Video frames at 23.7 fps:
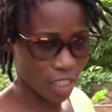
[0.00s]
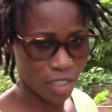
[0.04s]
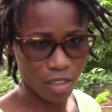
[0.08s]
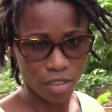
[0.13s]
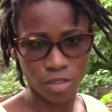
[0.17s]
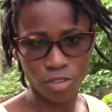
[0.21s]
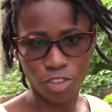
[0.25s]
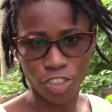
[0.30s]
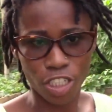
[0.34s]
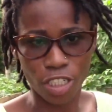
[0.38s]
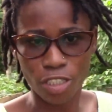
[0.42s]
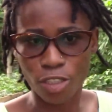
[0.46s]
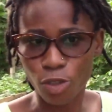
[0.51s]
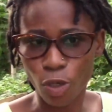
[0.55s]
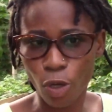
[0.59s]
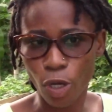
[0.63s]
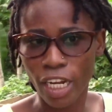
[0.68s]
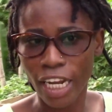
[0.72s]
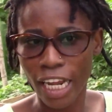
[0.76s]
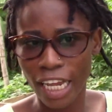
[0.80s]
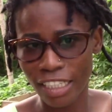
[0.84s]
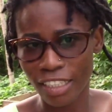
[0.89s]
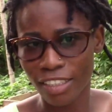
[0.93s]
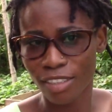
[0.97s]
just
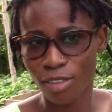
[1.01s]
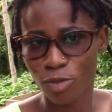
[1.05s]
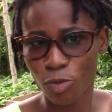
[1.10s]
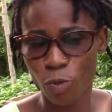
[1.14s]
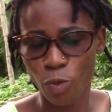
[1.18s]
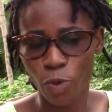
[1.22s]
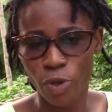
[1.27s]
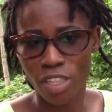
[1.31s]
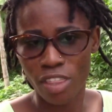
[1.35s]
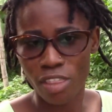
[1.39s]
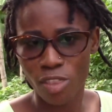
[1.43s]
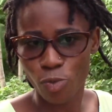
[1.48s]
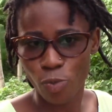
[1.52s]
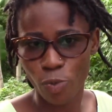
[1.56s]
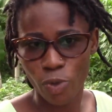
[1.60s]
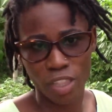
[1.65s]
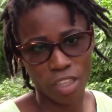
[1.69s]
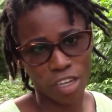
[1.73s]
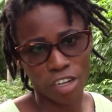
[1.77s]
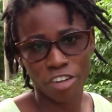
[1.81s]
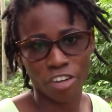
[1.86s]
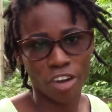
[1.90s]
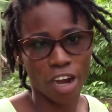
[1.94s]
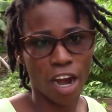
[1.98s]
connect with
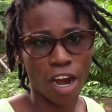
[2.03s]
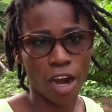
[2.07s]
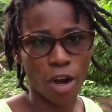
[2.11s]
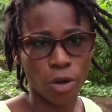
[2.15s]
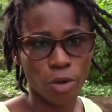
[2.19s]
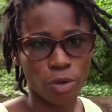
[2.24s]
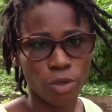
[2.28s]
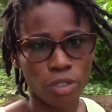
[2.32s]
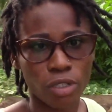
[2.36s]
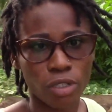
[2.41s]
the ground.